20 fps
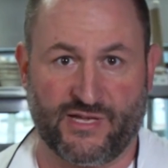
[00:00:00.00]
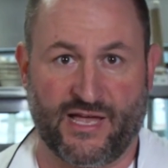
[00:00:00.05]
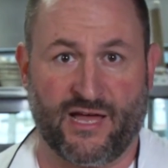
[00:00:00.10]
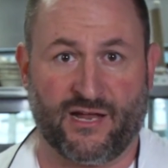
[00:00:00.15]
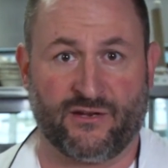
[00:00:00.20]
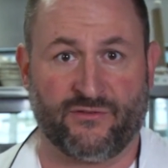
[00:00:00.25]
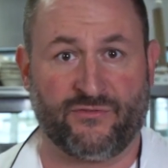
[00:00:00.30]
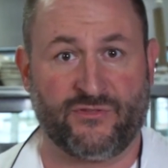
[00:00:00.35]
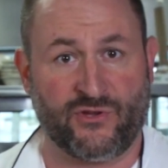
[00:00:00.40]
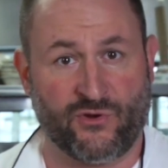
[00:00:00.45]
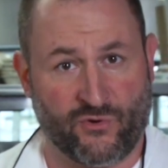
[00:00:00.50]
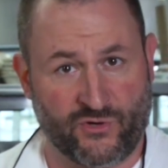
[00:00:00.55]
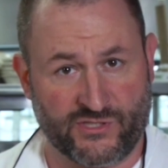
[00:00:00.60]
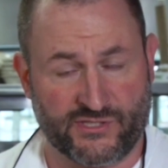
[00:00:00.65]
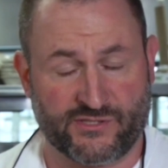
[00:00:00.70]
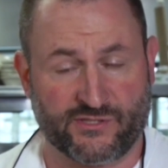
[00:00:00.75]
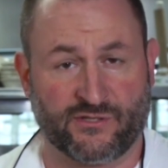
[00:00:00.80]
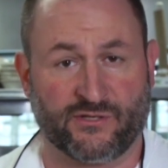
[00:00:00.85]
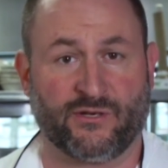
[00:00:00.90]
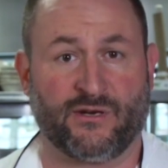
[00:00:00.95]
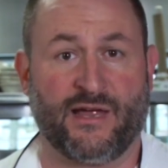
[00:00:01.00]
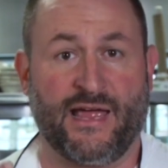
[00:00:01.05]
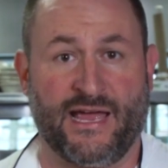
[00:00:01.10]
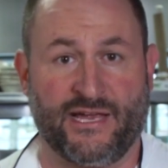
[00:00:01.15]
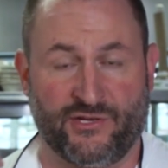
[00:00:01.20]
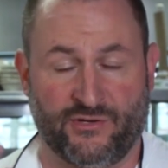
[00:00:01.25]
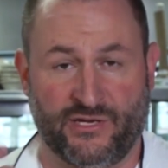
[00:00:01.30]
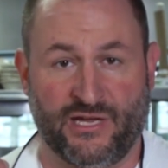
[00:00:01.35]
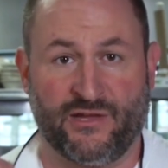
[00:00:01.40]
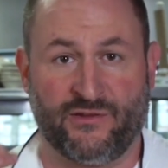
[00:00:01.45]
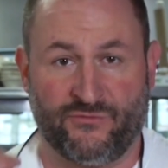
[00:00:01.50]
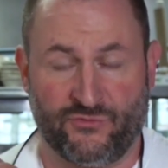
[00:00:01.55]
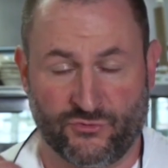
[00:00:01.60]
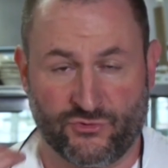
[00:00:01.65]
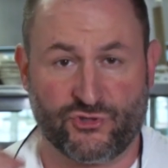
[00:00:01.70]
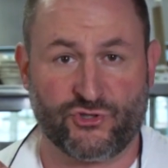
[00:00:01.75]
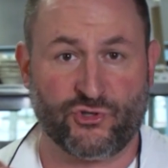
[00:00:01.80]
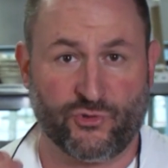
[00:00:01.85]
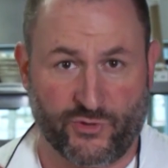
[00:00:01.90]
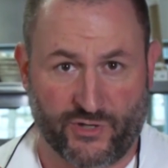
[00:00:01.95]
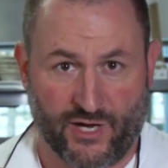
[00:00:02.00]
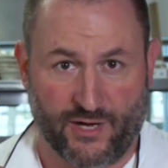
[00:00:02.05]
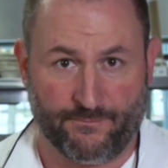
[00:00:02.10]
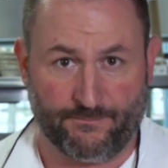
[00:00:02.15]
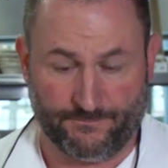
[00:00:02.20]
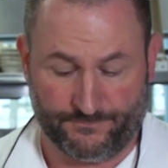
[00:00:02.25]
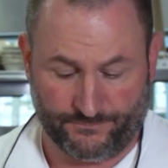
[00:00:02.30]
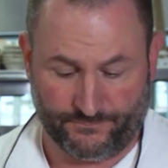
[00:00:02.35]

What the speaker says: out of the oyster if you chew it up.